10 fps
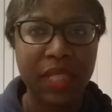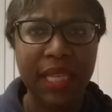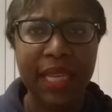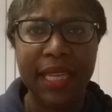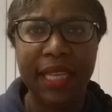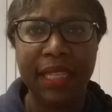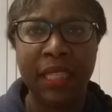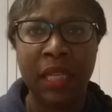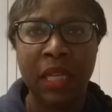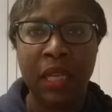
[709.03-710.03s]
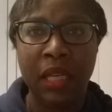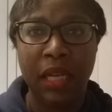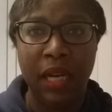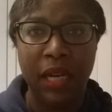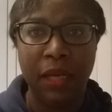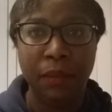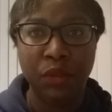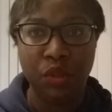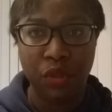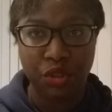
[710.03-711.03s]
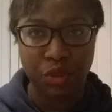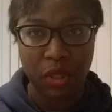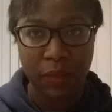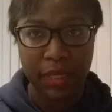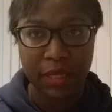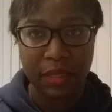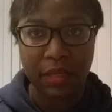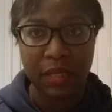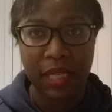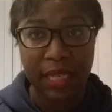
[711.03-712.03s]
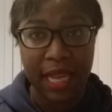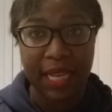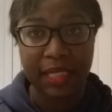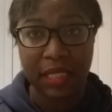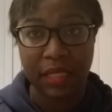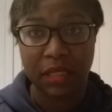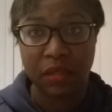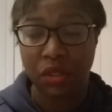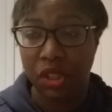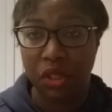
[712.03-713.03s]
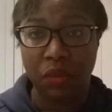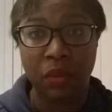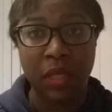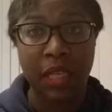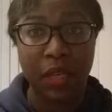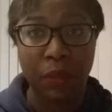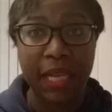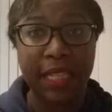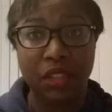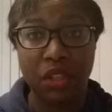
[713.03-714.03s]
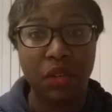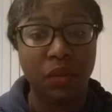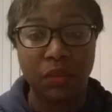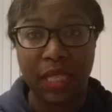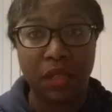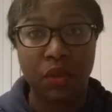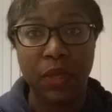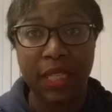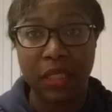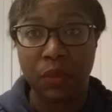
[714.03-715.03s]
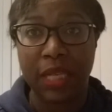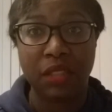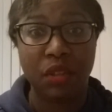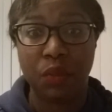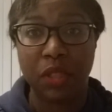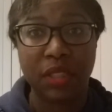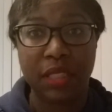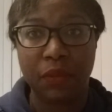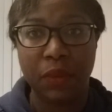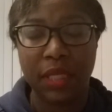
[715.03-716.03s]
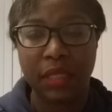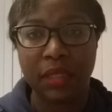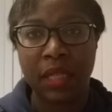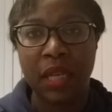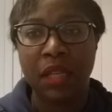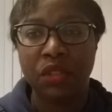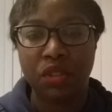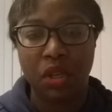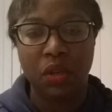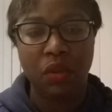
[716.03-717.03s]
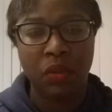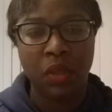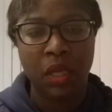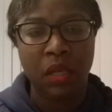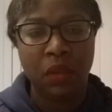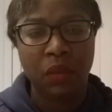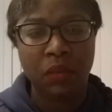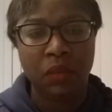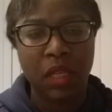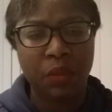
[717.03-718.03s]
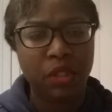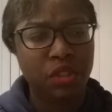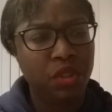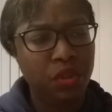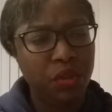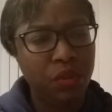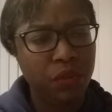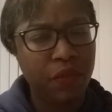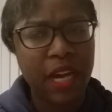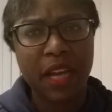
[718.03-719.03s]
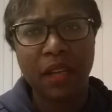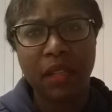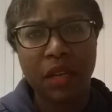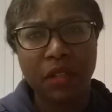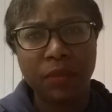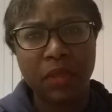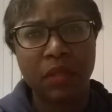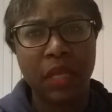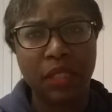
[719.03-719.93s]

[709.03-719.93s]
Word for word: and um, do a drill with us and ask us, you know, and we had to know it was like a quiz. We had to know where the stuff was. So there were two fire alarms. I